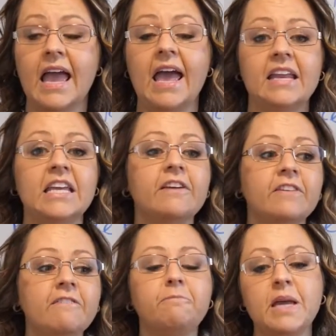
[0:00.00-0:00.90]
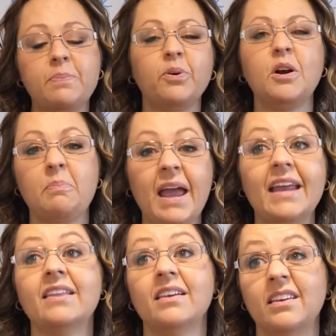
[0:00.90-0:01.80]
and even if people are a
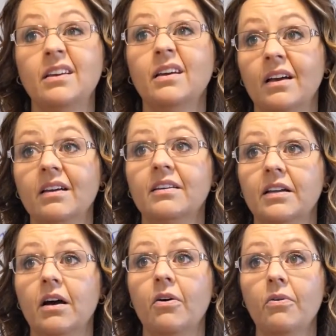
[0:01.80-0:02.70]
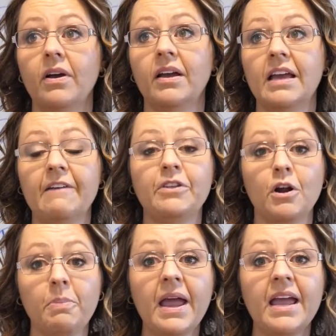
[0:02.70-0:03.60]
pain in the you know, if
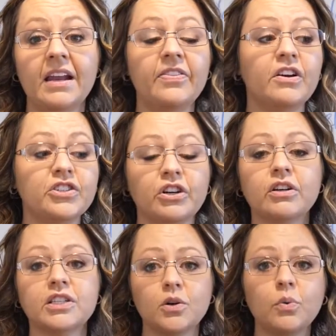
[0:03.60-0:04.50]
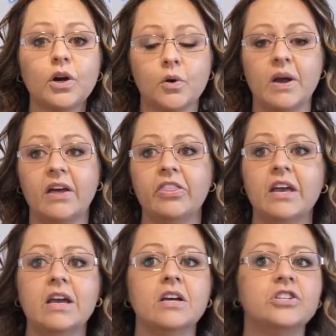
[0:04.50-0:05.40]
they're a pain and they're jerks to work
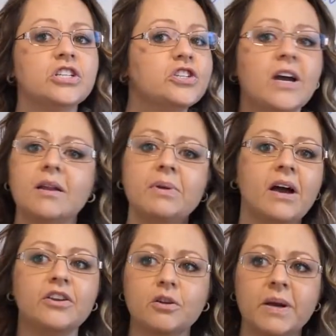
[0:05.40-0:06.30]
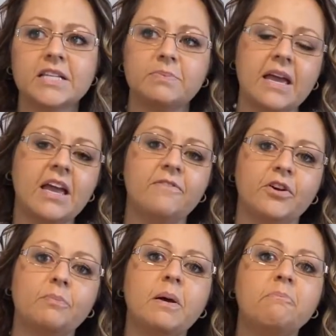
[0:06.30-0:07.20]
with, just try to be on your best
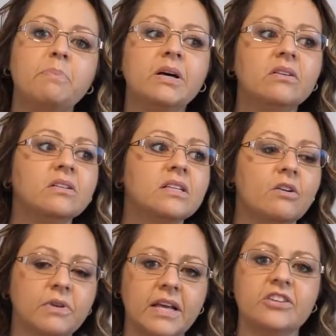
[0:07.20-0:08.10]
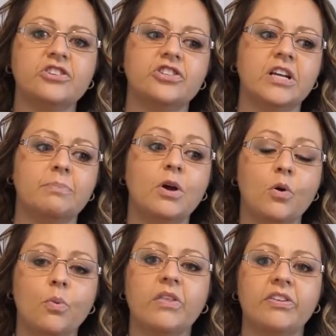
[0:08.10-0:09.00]
behavior, but build a relationship
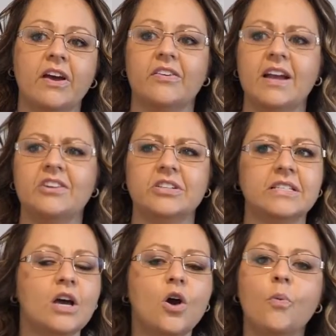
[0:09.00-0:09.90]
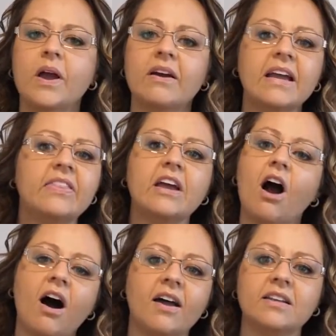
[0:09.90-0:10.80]
with the other agents. We are in the
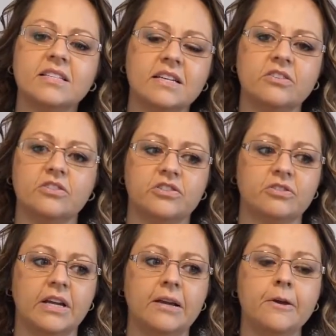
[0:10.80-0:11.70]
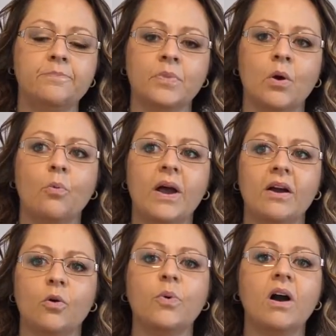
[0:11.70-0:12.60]
oddest industry
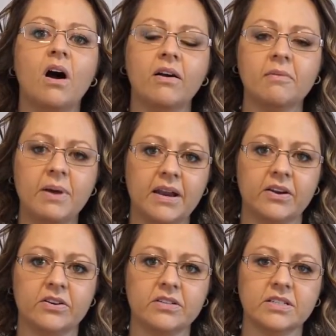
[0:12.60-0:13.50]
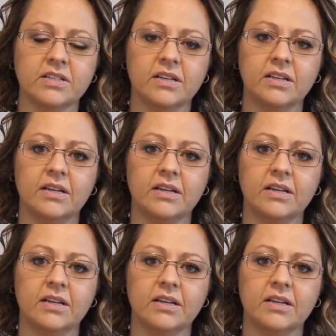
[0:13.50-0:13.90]
where we're all competitors,